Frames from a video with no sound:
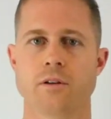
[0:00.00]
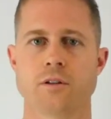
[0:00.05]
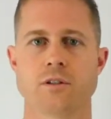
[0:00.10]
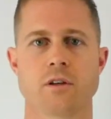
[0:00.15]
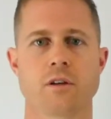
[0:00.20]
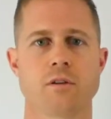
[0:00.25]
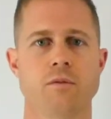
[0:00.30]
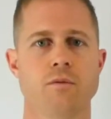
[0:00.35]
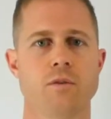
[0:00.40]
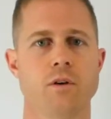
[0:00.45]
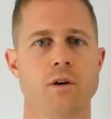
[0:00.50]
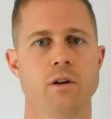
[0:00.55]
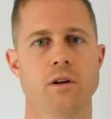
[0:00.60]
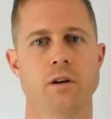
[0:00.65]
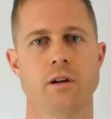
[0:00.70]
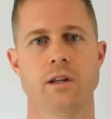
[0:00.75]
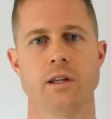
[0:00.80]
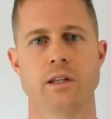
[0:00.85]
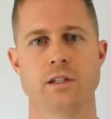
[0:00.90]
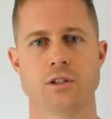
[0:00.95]
to convert
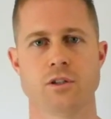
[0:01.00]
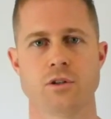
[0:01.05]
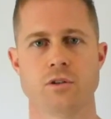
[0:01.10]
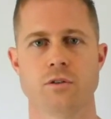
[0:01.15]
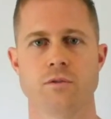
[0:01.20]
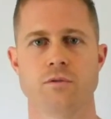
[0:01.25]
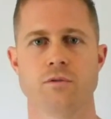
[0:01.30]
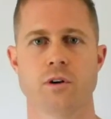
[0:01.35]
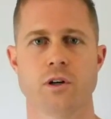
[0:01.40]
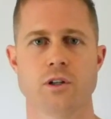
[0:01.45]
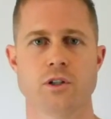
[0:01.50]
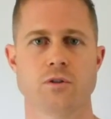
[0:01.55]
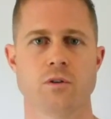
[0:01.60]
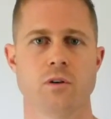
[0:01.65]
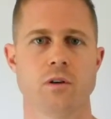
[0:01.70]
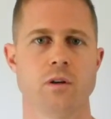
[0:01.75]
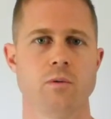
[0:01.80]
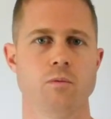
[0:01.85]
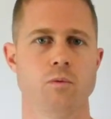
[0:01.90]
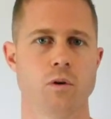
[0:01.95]
it into fresh
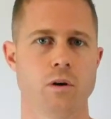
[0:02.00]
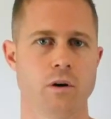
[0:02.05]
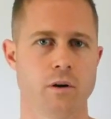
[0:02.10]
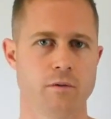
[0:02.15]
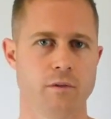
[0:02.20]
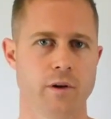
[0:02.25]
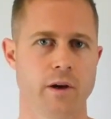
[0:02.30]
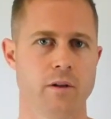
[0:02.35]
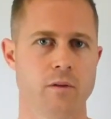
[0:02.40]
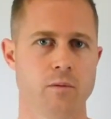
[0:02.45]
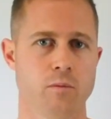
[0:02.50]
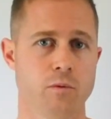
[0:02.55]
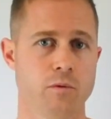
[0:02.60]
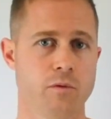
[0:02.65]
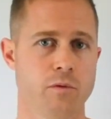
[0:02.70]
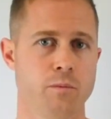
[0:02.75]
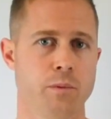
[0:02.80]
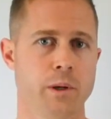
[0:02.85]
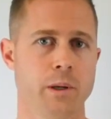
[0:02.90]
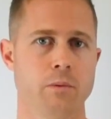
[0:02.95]
drinking water available
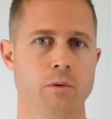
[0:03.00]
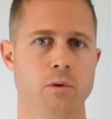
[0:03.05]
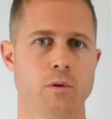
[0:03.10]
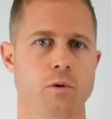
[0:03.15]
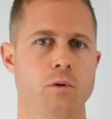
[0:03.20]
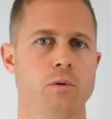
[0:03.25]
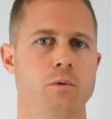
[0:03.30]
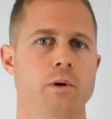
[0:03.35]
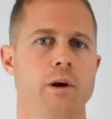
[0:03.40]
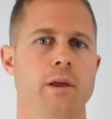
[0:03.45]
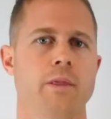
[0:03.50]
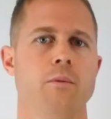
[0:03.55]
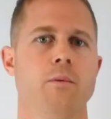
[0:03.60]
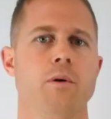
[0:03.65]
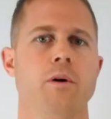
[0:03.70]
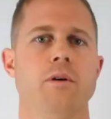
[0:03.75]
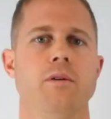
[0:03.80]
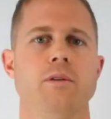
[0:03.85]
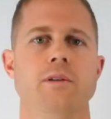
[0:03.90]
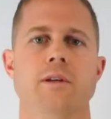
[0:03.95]
for people all around the
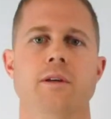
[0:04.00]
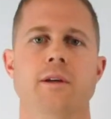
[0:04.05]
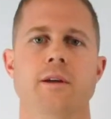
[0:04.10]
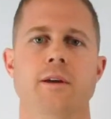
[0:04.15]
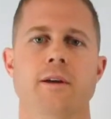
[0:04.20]
world.